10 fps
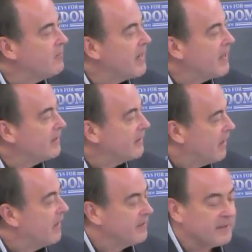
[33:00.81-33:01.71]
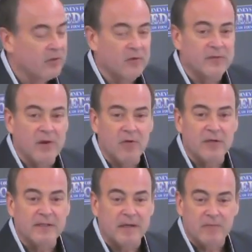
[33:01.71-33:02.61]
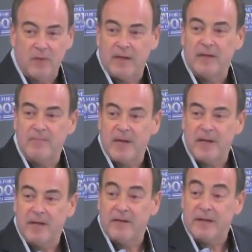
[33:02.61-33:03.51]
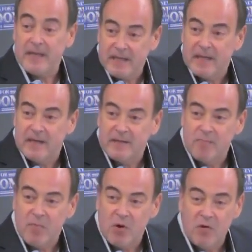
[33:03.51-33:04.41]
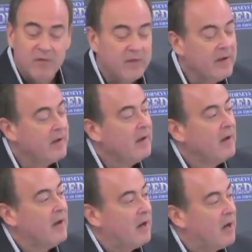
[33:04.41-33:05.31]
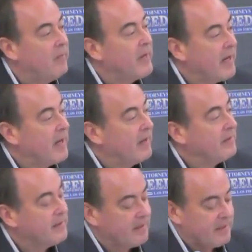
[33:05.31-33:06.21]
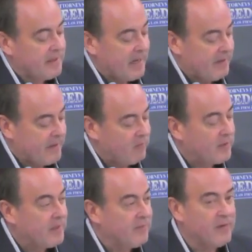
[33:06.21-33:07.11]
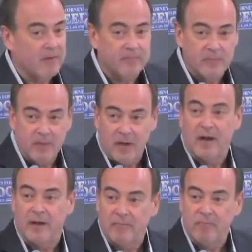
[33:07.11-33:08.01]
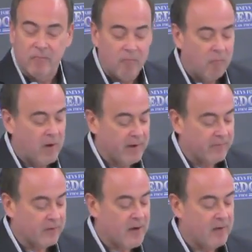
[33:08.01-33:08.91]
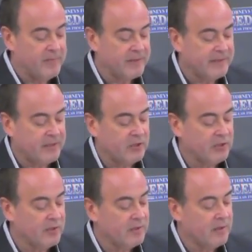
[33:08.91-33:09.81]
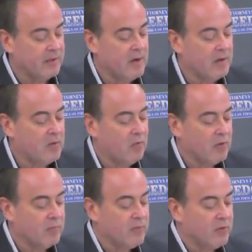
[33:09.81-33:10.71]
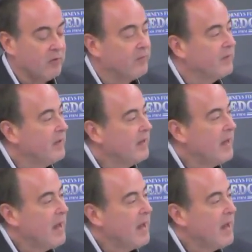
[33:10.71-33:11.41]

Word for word: domain and served notice on Randy Bailey that he needed to move. And they would give him whatever compensation a court approved.